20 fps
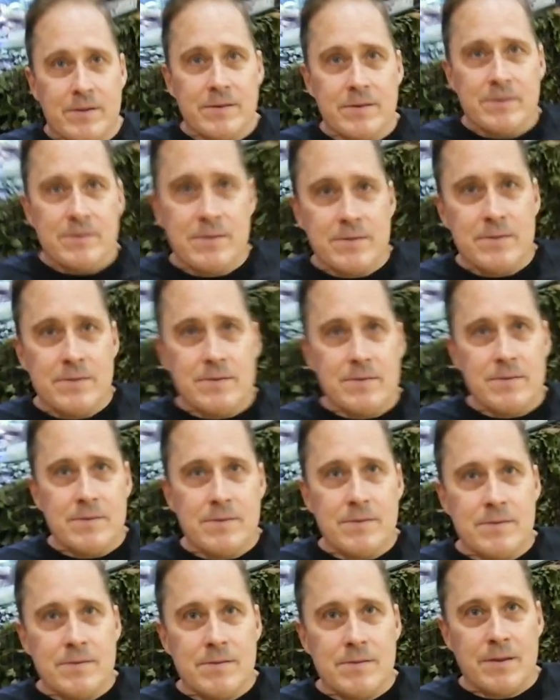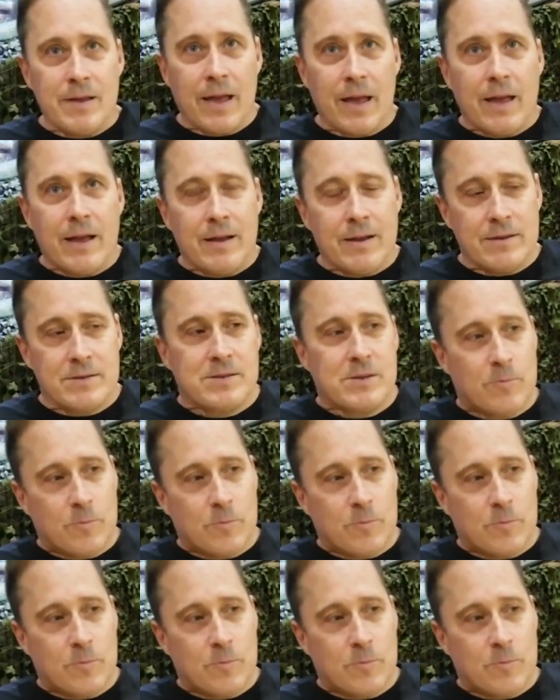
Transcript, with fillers: At least you're alright now. That's the main thing.